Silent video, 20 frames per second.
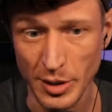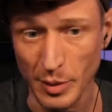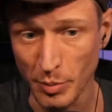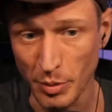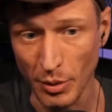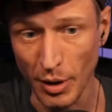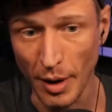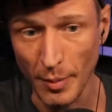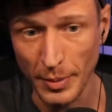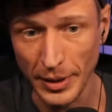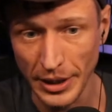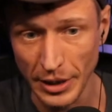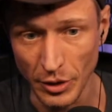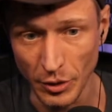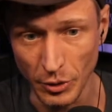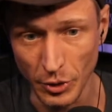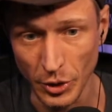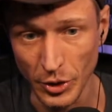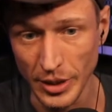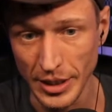The property
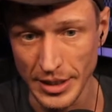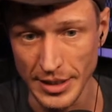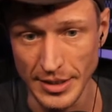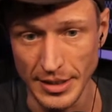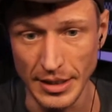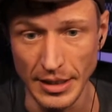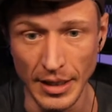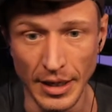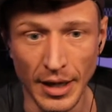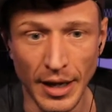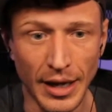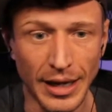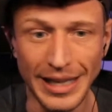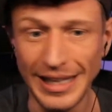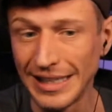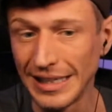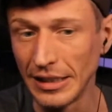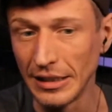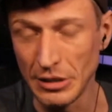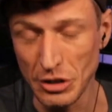owner is
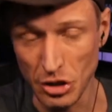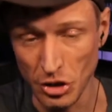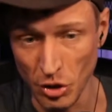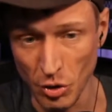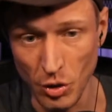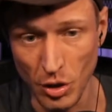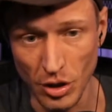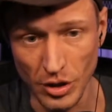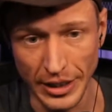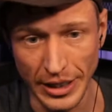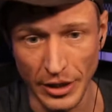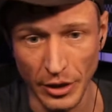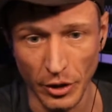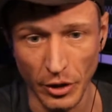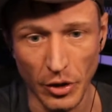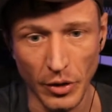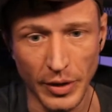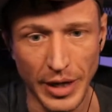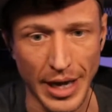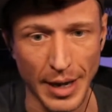in a so-called
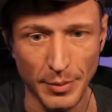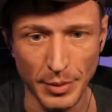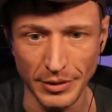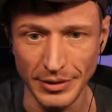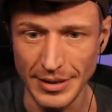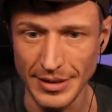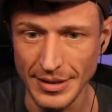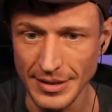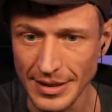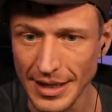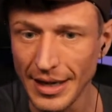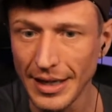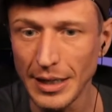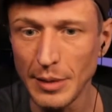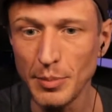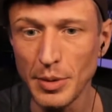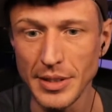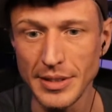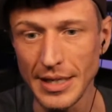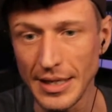anarcho-capitalist
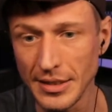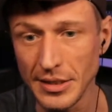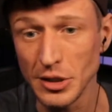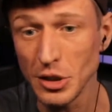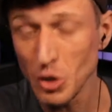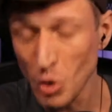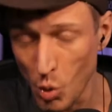society possesses,